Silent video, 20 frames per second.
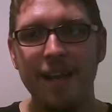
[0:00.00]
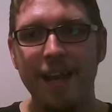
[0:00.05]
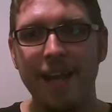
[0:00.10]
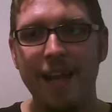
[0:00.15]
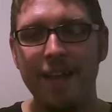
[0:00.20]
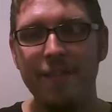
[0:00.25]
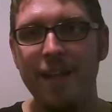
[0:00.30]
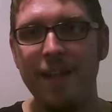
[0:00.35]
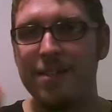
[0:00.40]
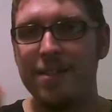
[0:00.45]

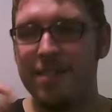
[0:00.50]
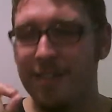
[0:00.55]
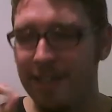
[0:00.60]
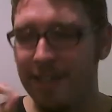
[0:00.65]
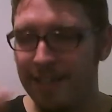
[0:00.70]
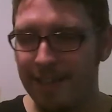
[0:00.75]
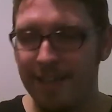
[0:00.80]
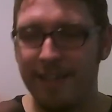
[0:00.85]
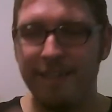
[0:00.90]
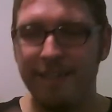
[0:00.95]
And that's
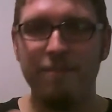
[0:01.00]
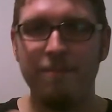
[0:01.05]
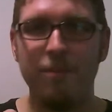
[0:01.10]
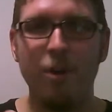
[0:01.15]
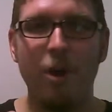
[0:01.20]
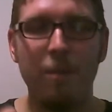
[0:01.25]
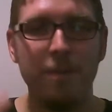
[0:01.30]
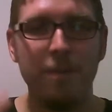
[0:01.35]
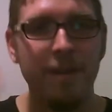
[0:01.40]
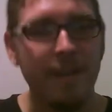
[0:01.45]
a
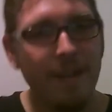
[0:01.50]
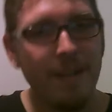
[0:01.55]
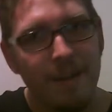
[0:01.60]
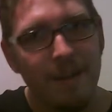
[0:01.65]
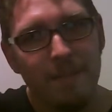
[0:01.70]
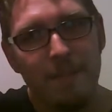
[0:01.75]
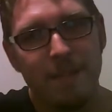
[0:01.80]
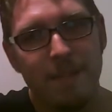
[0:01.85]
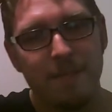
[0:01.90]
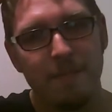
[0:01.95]
common
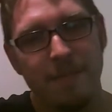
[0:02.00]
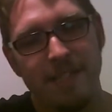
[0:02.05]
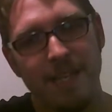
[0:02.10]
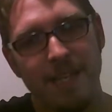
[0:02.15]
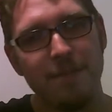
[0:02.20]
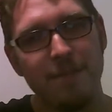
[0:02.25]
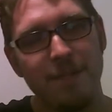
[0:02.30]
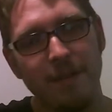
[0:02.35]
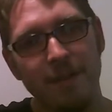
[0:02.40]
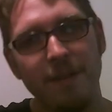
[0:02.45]

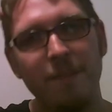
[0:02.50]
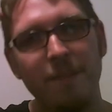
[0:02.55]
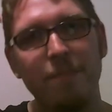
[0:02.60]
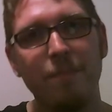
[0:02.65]
misperception.